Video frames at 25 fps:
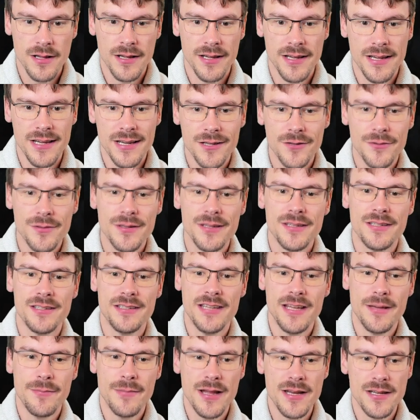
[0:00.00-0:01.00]
increased
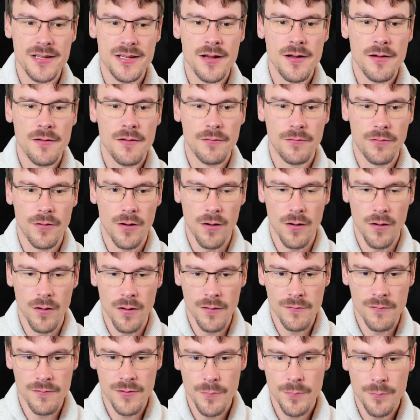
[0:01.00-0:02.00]
damage for
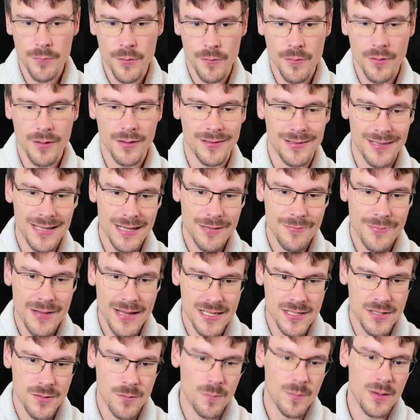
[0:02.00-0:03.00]
overpowered
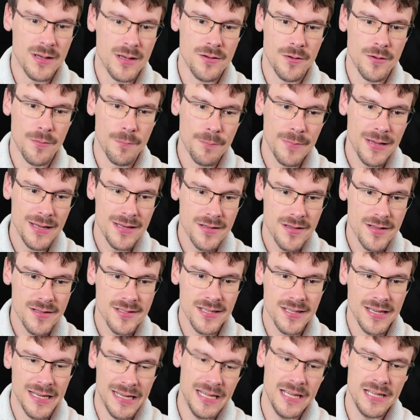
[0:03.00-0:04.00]
damage when your
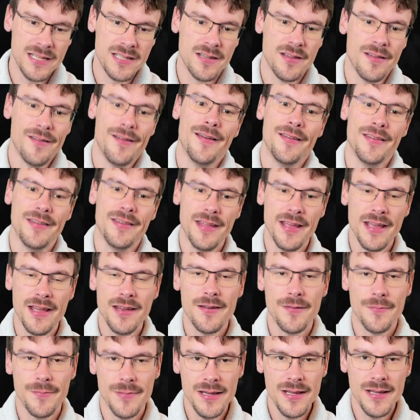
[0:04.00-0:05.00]
minions hit an
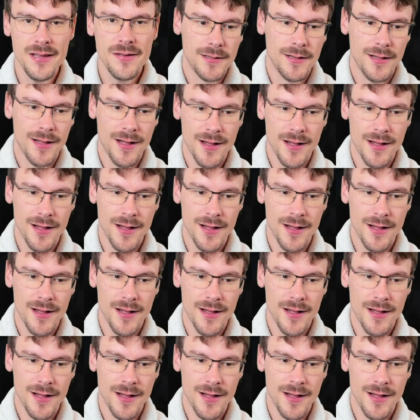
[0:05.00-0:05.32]
enemy.